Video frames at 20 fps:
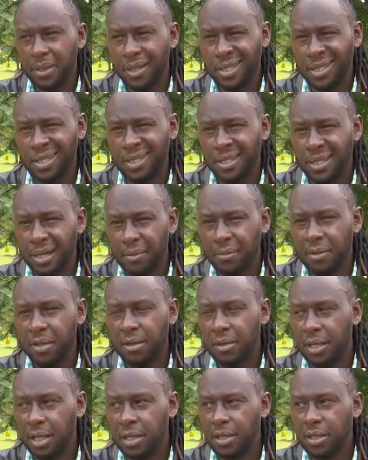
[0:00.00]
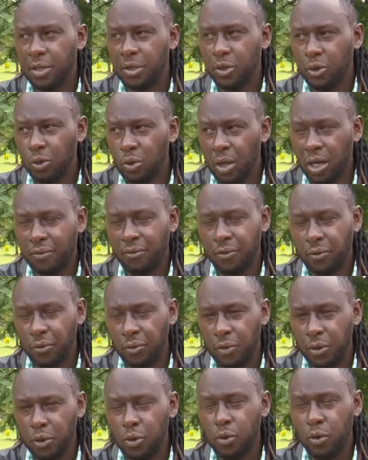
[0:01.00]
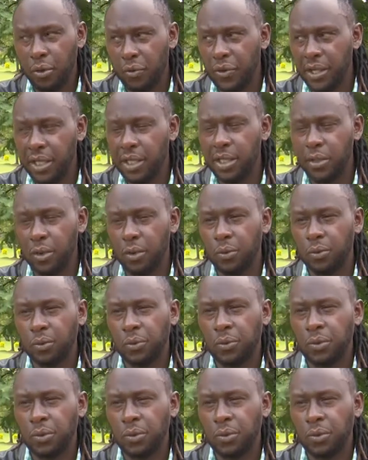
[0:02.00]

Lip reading: is something that you already know.